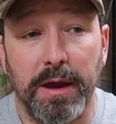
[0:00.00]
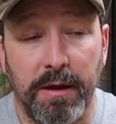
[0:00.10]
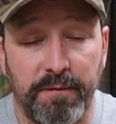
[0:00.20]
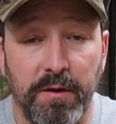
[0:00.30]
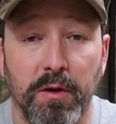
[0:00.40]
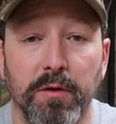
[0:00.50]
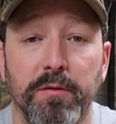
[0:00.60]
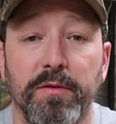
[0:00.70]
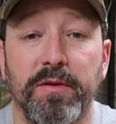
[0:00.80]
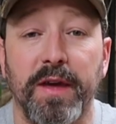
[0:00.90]
If
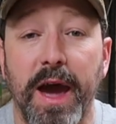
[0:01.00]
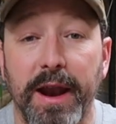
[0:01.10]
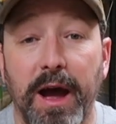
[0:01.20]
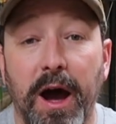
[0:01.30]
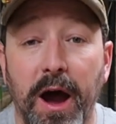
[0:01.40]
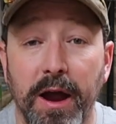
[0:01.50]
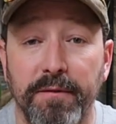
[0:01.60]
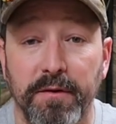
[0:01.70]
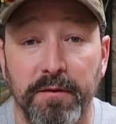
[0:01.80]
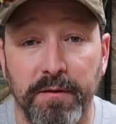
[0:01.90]
you're that
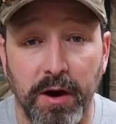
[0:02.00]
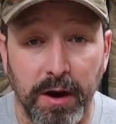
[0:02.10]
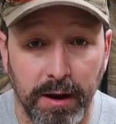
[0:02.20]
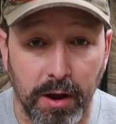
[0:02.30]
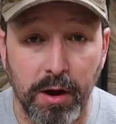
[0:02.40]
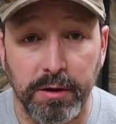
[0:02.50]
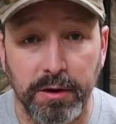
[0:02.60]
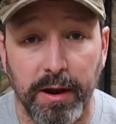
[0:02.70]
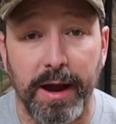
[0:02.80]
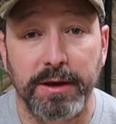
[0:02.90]
high for very long,
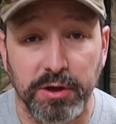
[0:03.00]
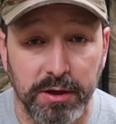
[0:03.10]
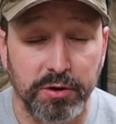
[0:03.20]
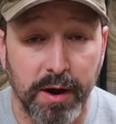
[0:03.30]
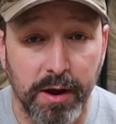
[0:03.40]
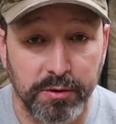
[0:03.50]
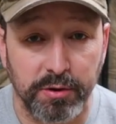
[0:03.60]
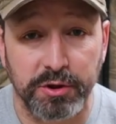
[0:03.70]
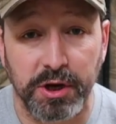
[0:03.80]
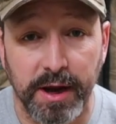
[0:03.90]
you'll actually drown
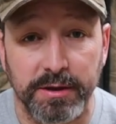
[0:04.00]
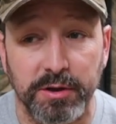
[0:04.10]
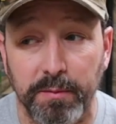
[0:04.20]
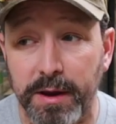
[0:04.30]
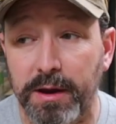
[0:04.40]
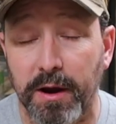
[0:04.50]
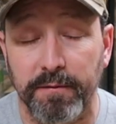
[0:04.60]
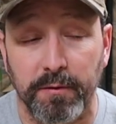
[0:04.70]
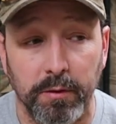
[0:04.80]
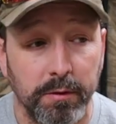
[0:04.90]
your chicks, so be
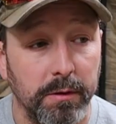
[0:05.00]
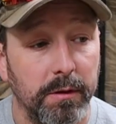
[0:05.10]
careful.